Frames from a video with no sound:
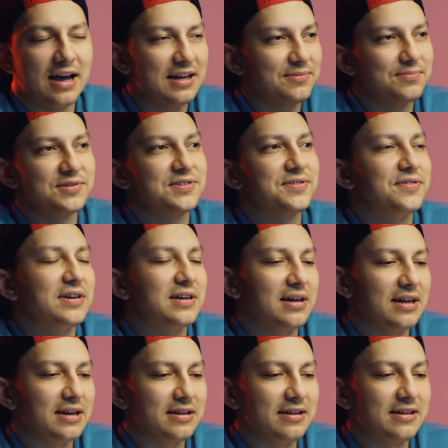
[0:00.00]
atmosphere,
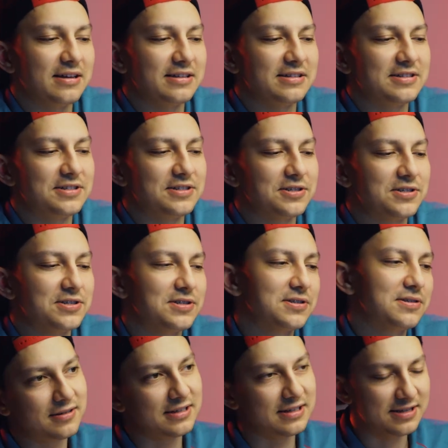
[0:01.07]
and
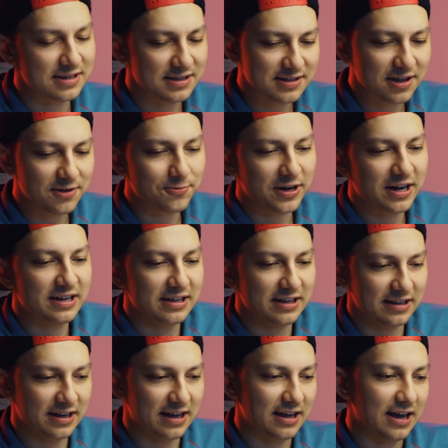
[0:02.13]
it's not what I
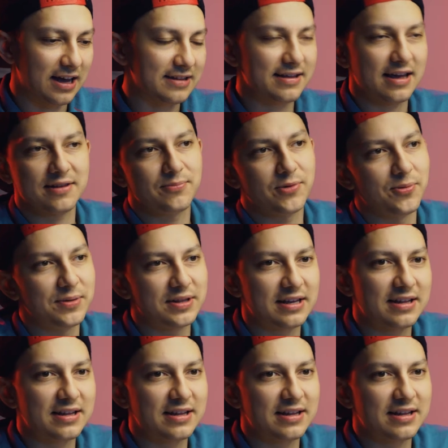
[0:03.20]
need at that moment.